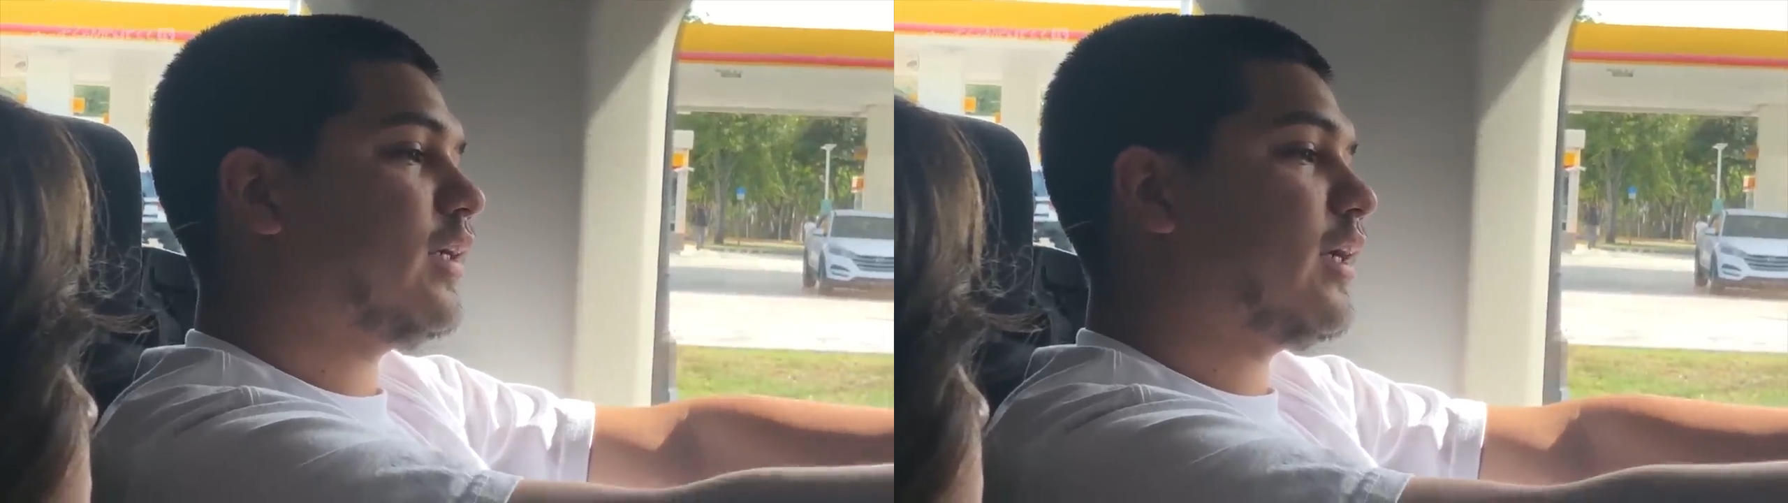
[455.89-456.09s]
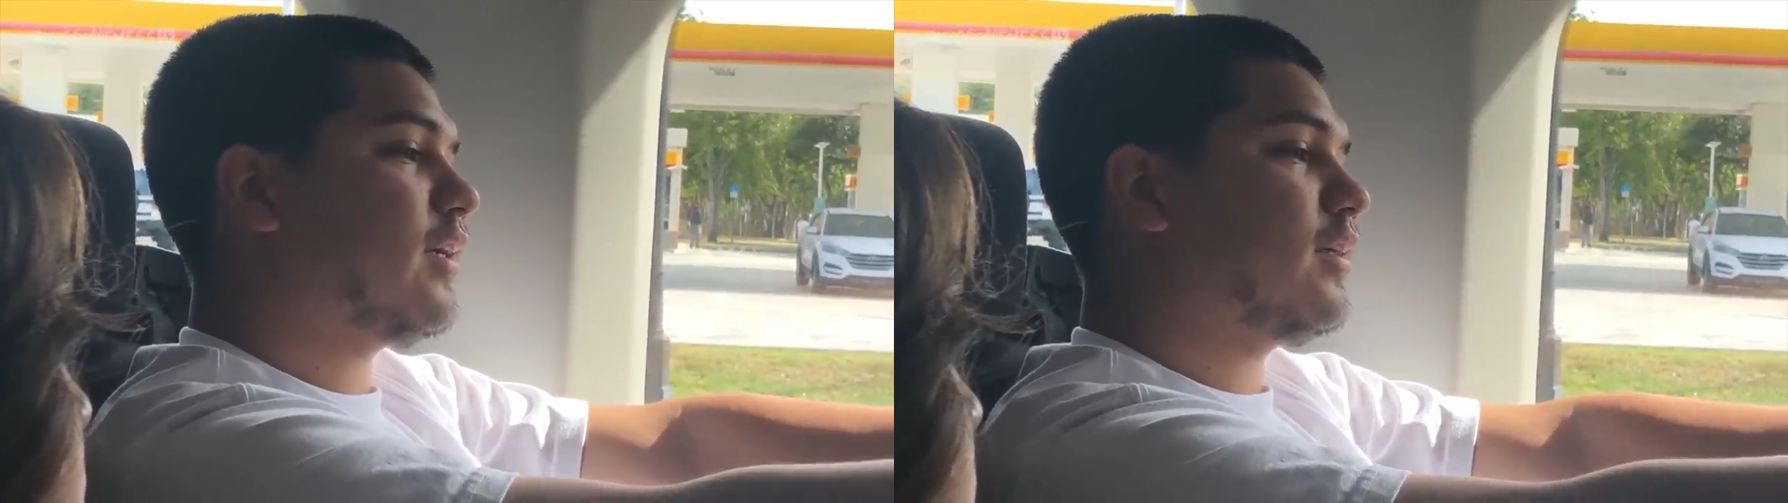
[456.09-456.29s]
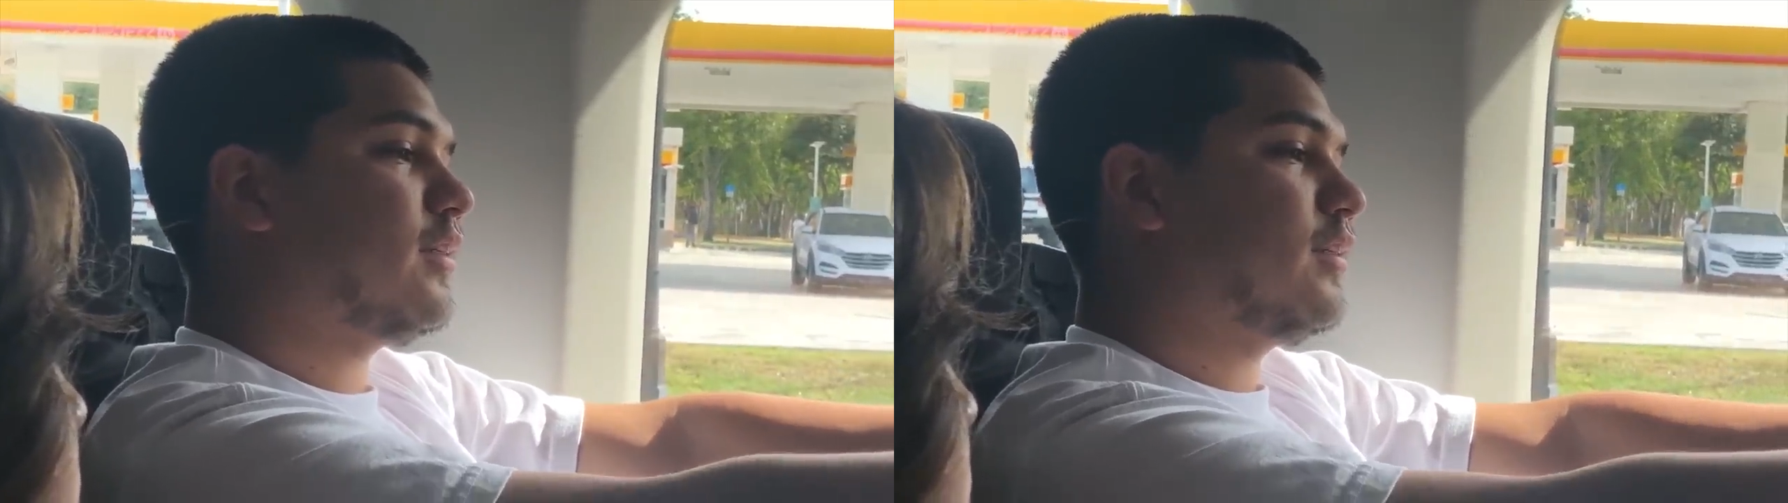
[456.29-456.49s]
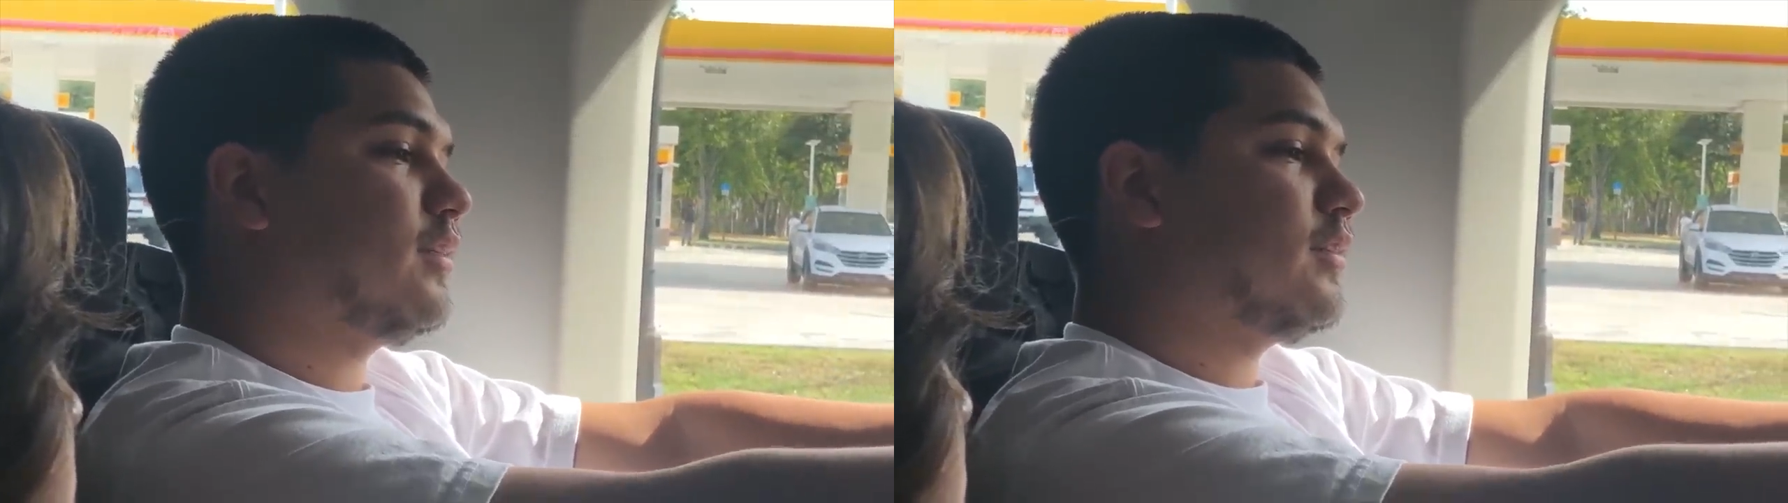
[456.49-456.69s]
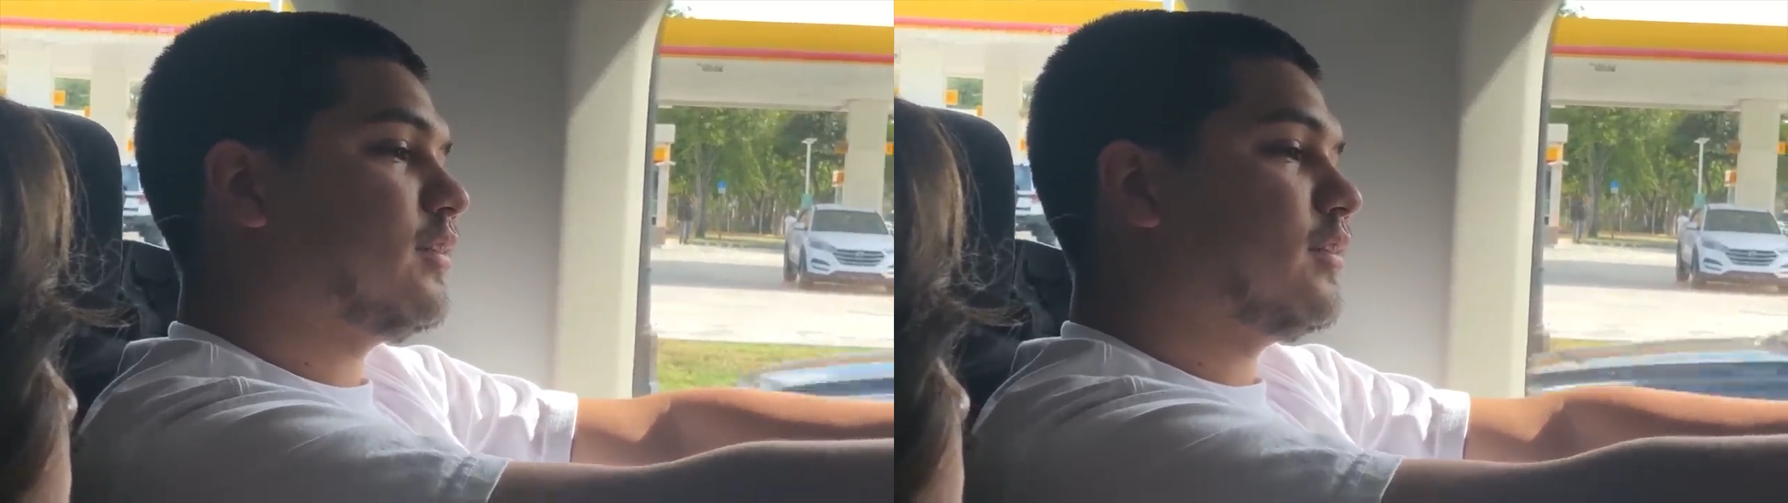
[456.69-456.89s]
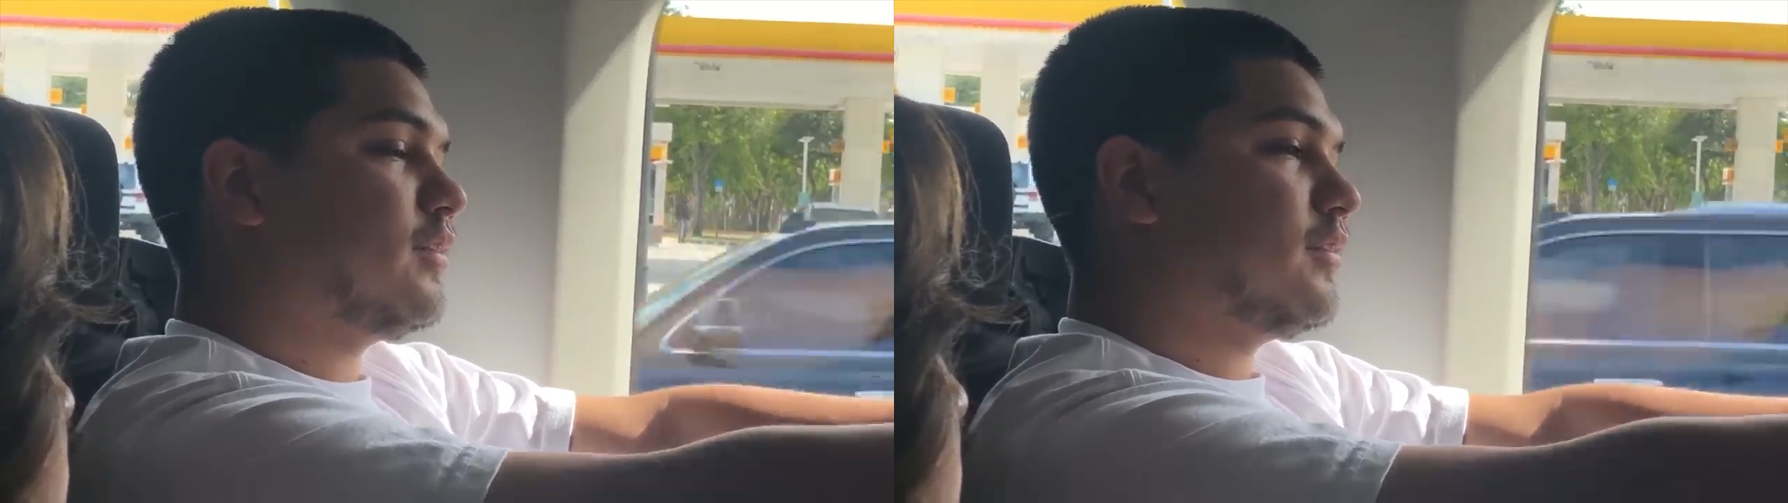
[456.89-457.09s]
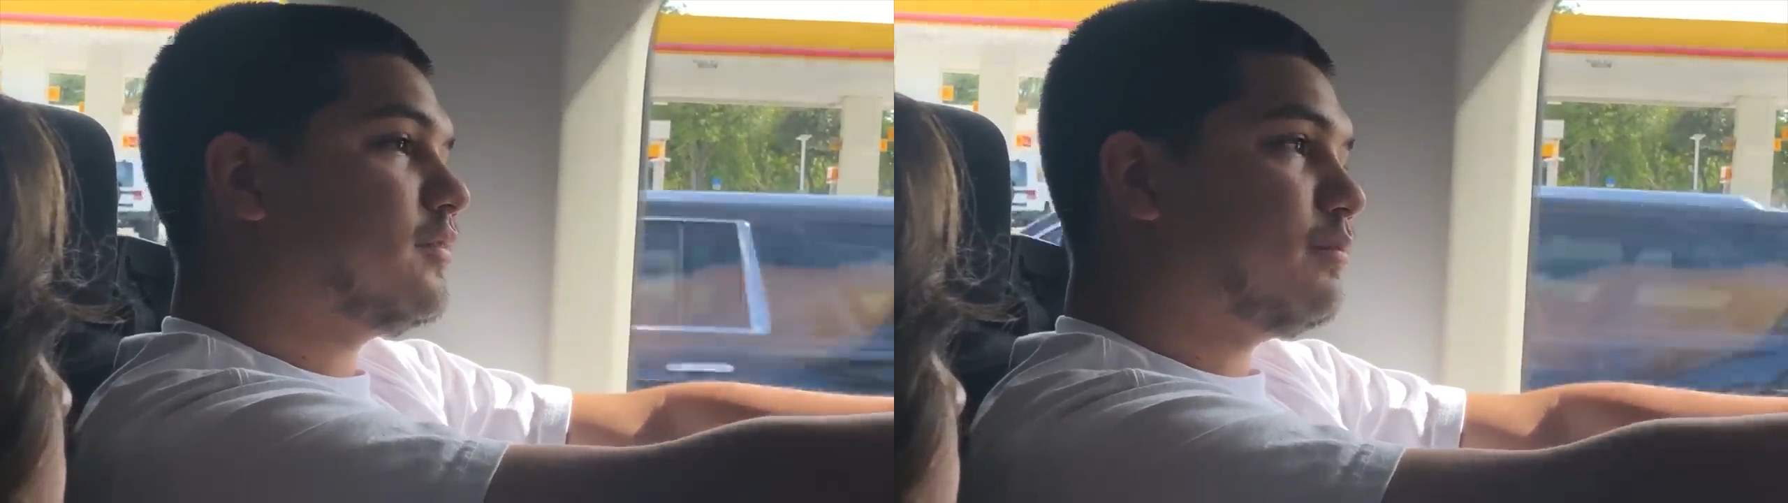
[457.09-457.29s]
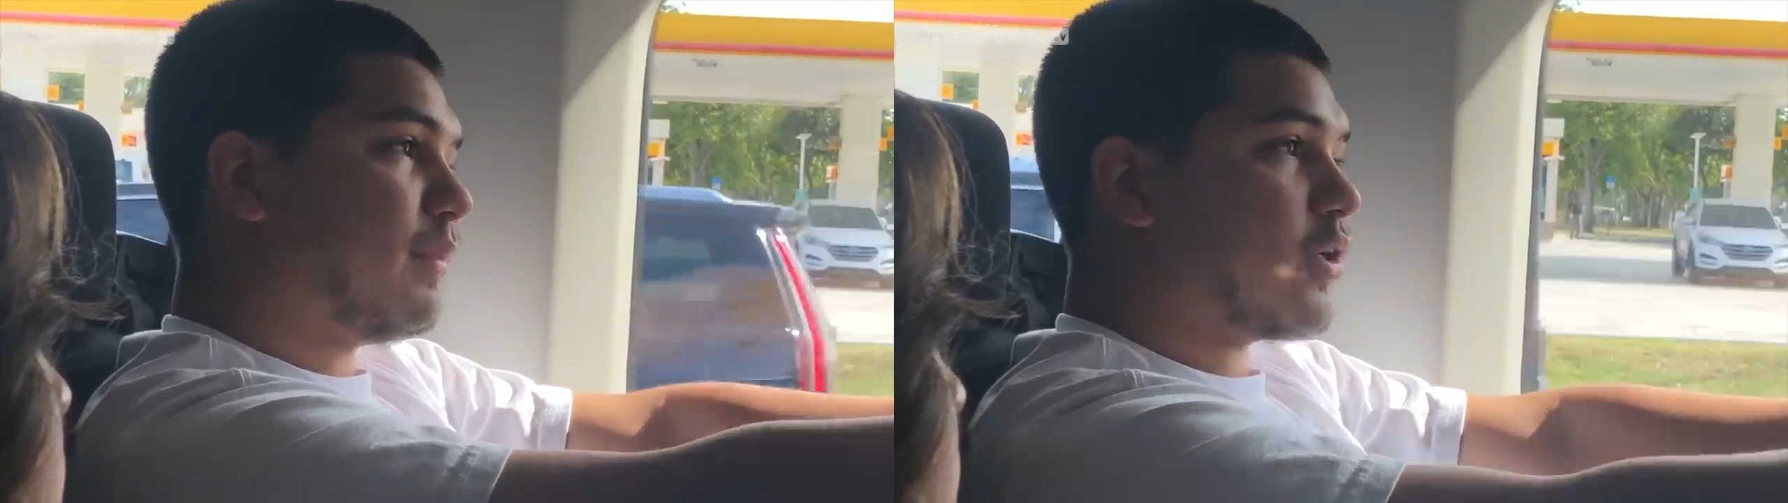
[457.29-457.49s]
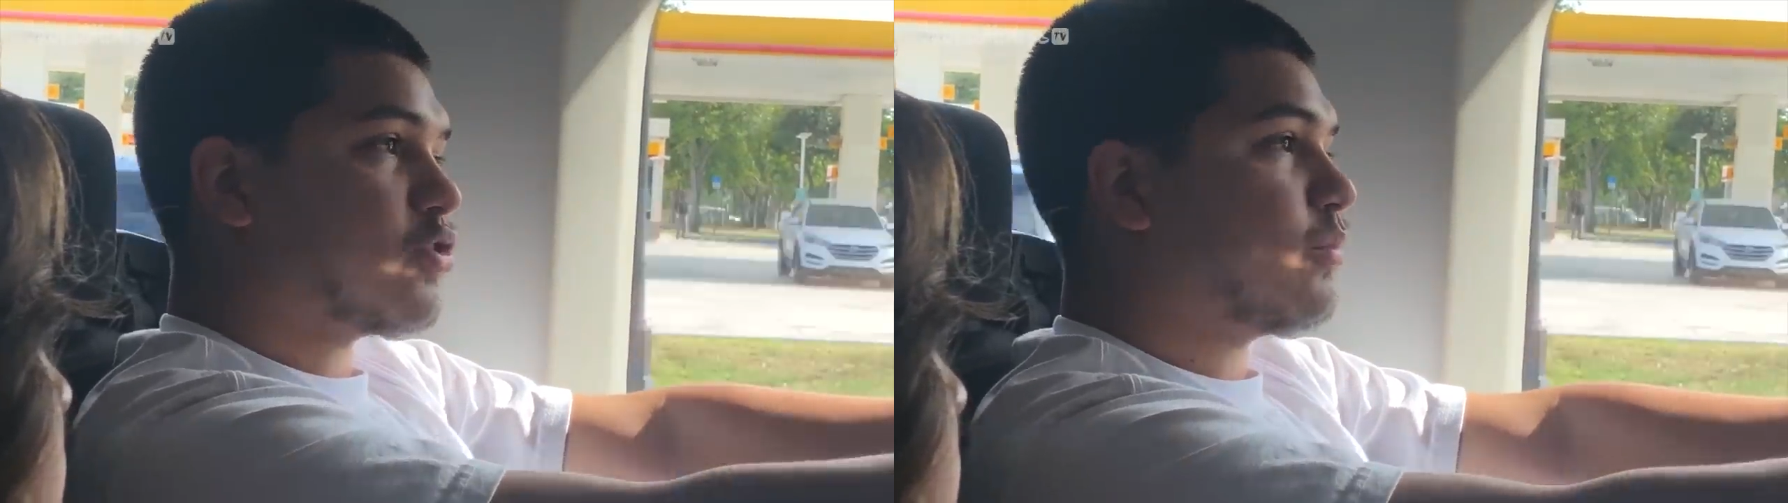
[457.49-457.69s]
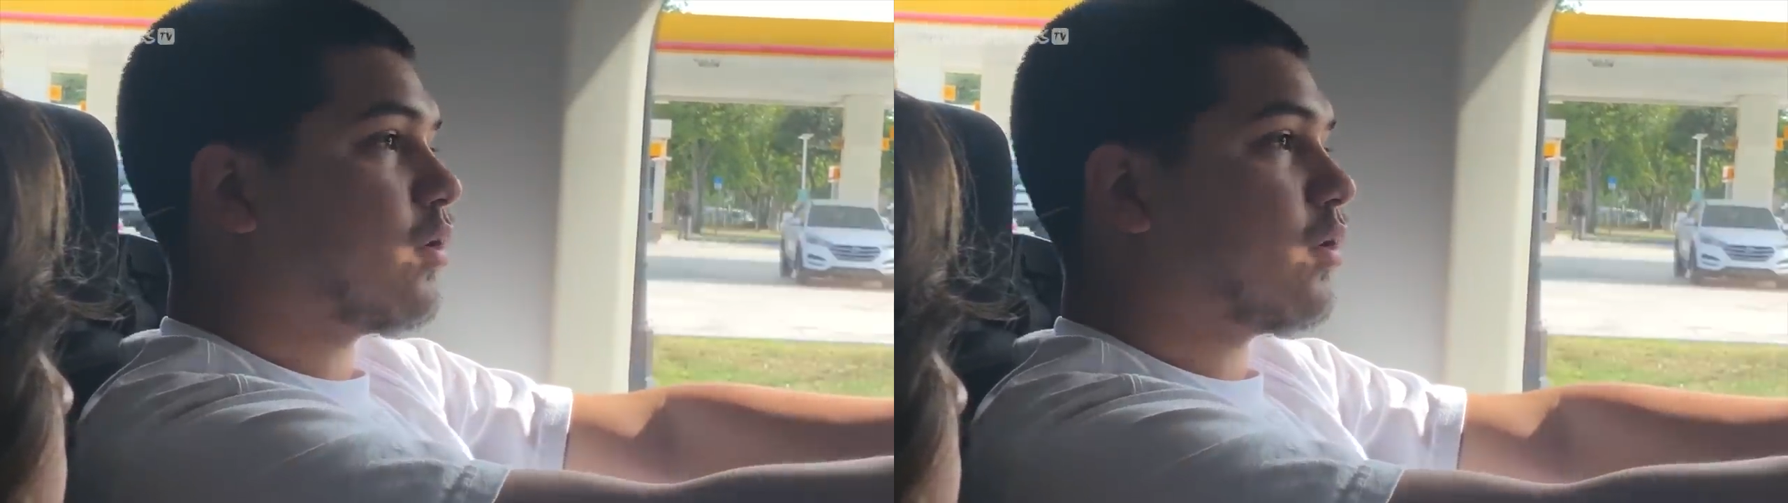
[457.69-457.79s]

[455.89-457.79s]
like my dream